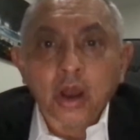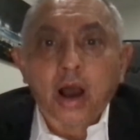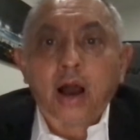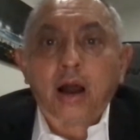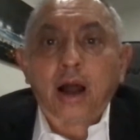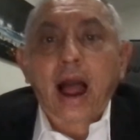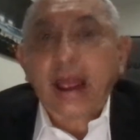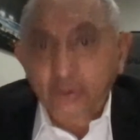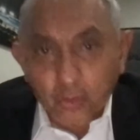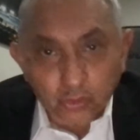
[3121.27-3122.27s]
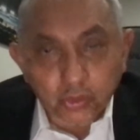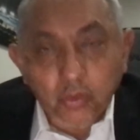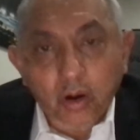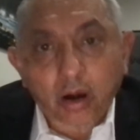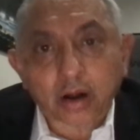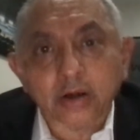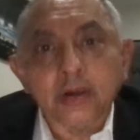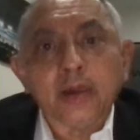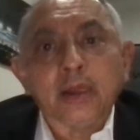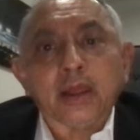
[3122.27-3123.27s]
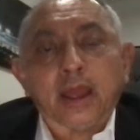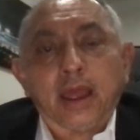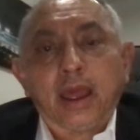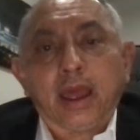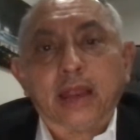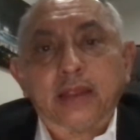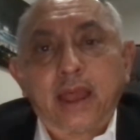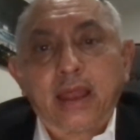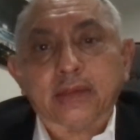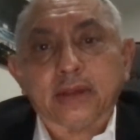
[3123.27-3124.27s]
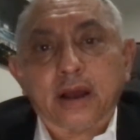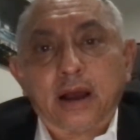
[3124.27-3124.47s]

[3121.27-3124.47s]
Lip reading: I know who you are, and